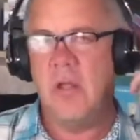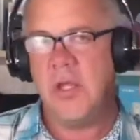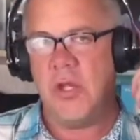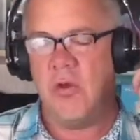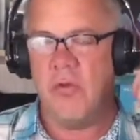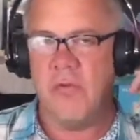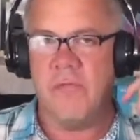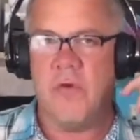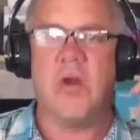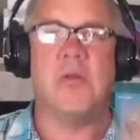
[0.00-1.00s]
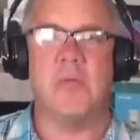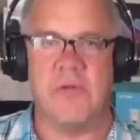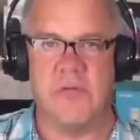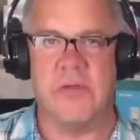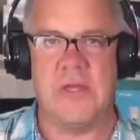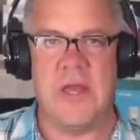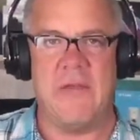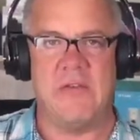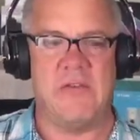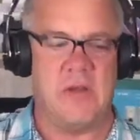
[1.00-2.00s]
you know, the volume level that you have
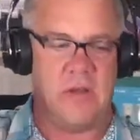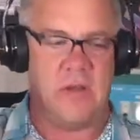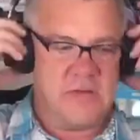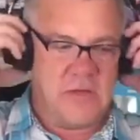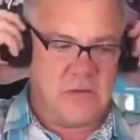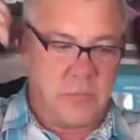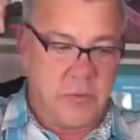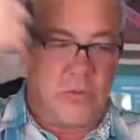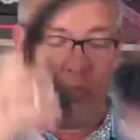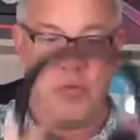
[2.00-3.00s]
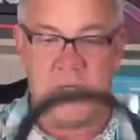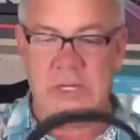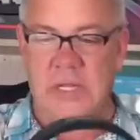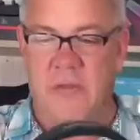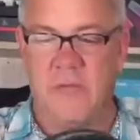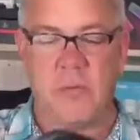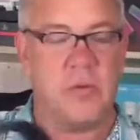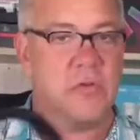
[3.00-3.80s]
it set at, etc. But they're really comfortable.